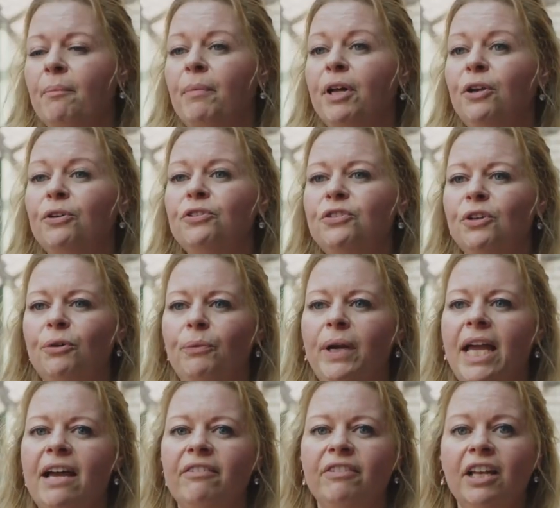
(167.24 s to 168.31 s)
But also we
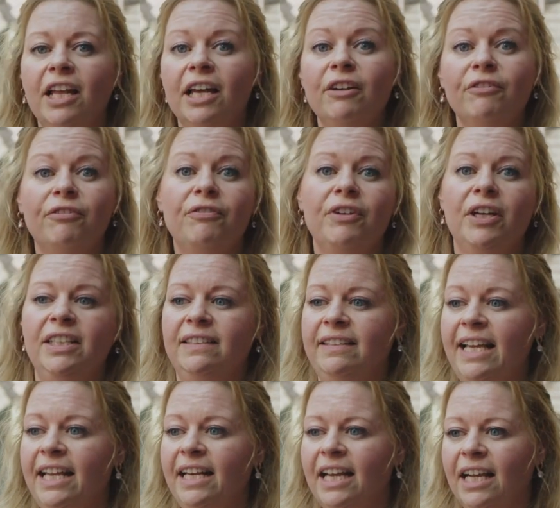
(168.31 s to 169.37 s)
have a lot of
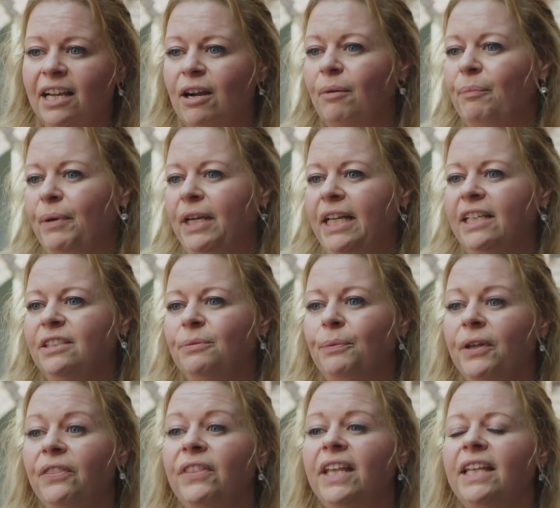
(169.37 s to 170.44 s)
data companies
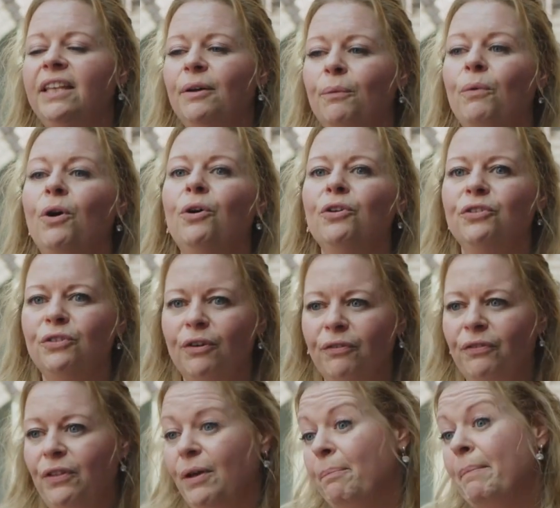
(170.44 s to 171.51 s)
within the walls of the